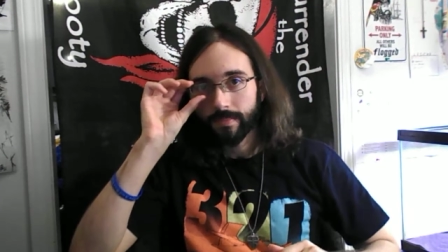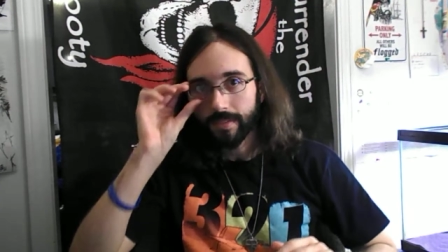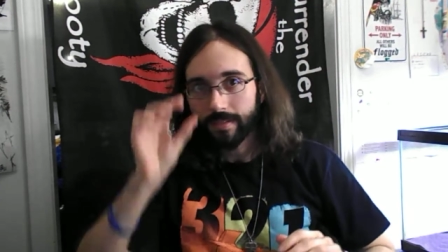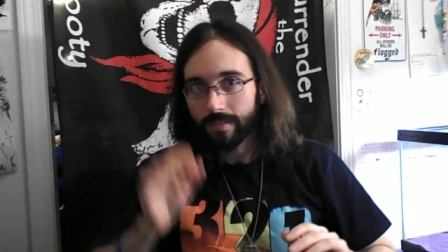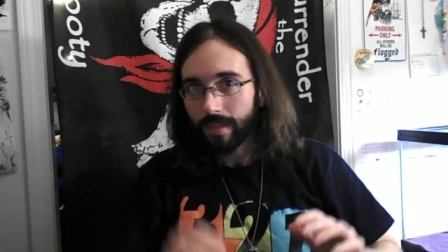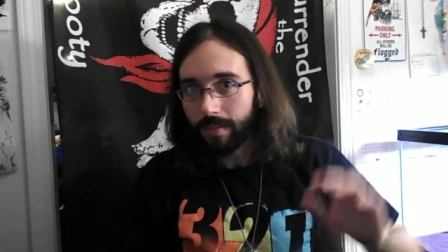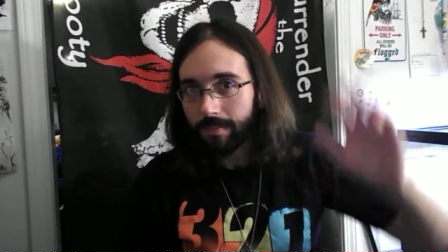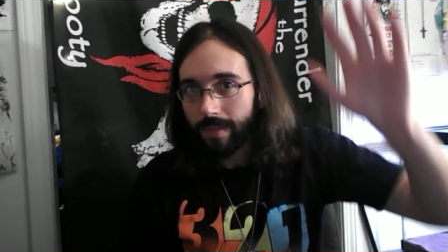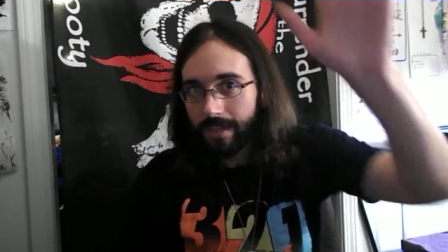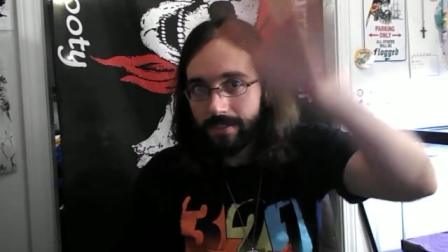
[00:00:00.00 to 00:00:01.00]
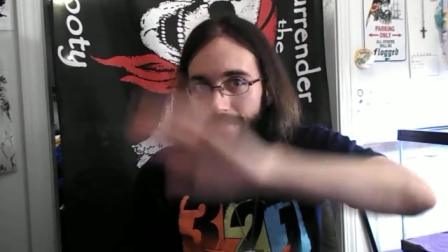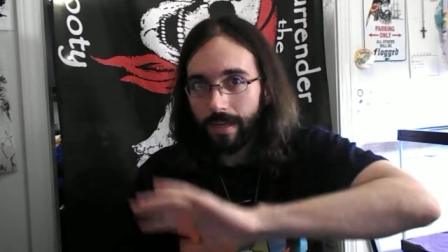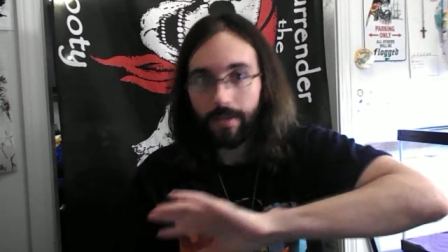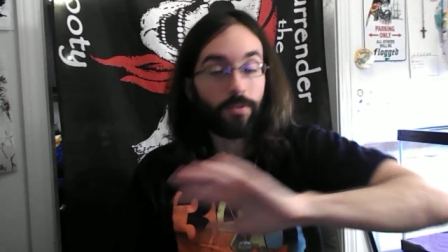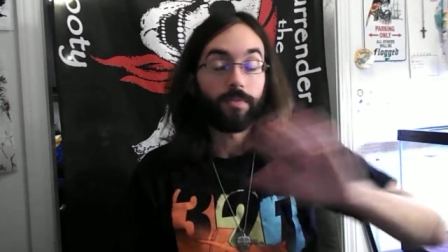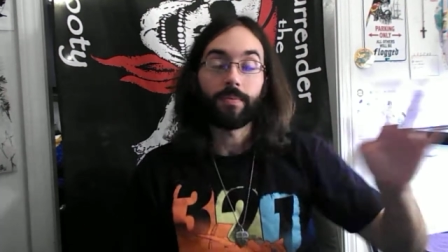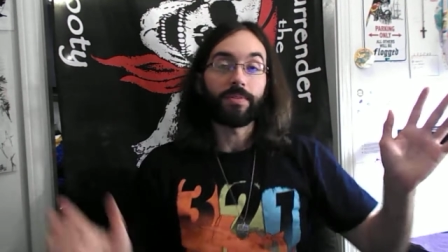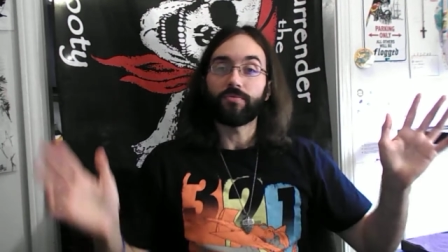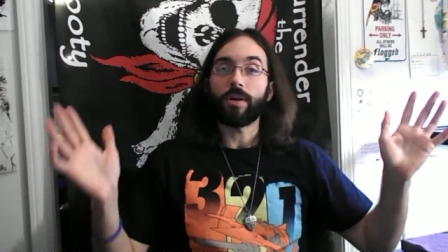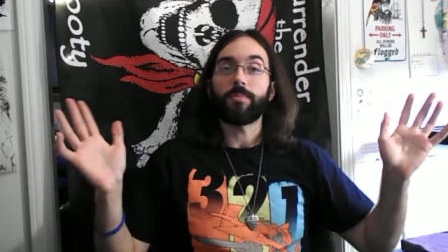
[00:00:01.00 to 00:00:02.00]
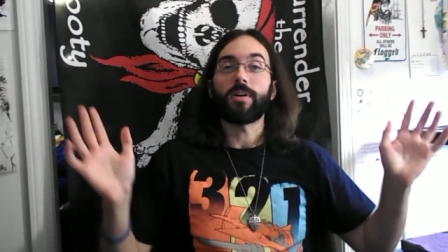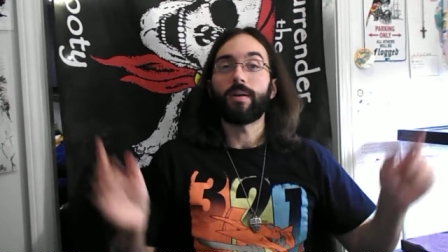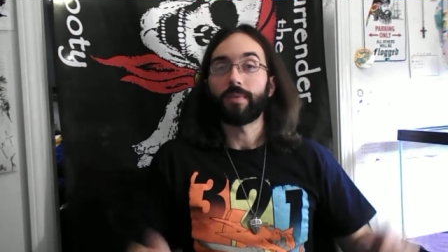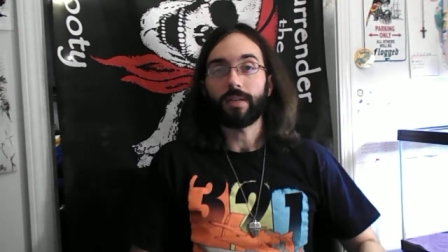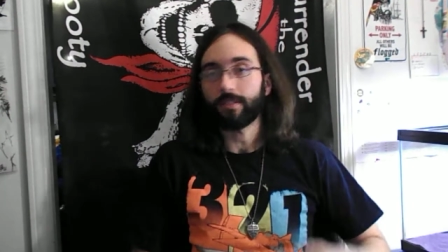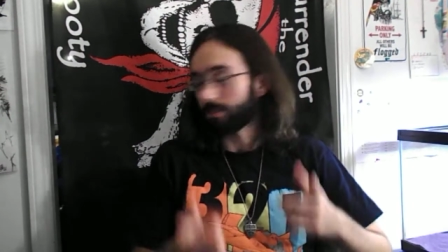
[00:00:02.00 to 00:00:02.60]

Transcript: I don't know if I'm in frame or not, but I'll